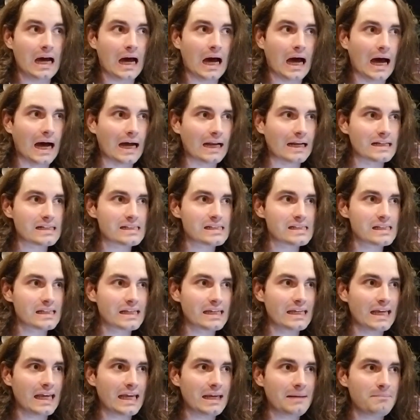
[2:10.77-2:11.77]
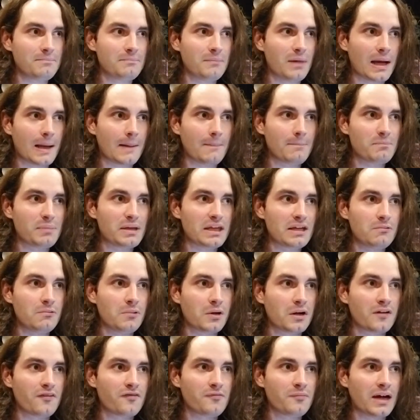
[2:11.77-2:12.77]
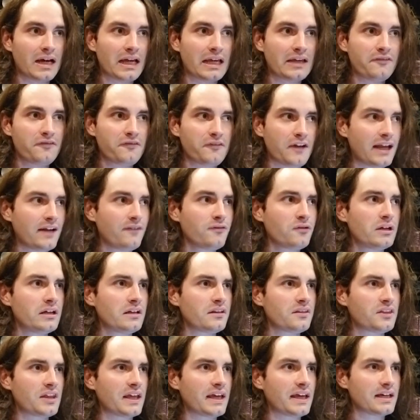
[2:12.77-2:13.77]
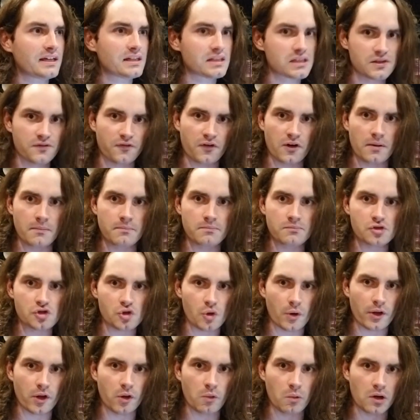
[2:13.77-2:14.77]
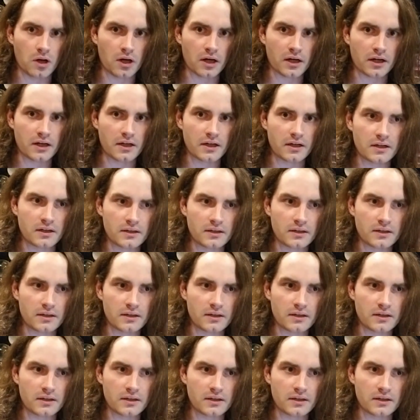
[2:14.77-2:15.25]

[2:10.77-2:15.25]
honestly, it might be one of my favorite things from Soilwork.